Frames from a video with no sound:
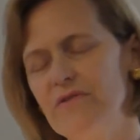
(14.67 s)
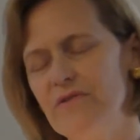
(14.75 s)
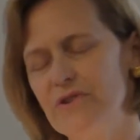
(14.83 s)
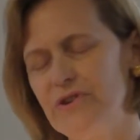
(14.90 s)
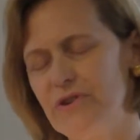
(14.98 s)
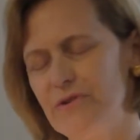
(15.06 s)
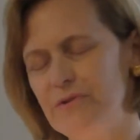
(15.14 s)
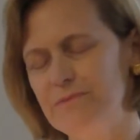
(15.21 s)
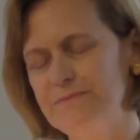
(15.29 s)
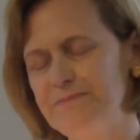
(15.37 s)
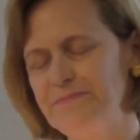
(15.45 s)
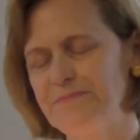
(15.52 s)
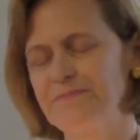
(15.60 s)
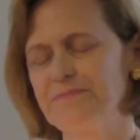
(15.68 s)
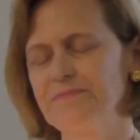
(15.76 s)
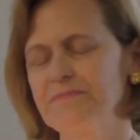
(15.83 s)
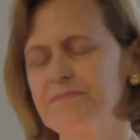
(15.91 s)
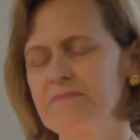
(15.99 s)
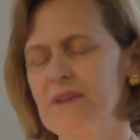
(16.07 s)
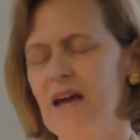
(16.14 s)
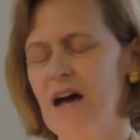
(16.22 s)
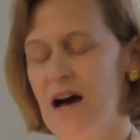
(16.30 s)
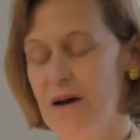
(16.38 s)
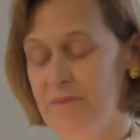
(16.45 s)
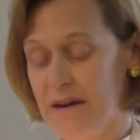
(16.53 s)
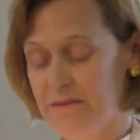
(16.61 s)
for you.
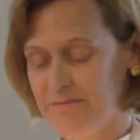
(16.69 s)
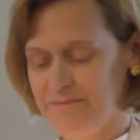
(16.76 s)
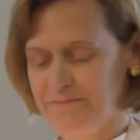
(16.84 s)
Amen.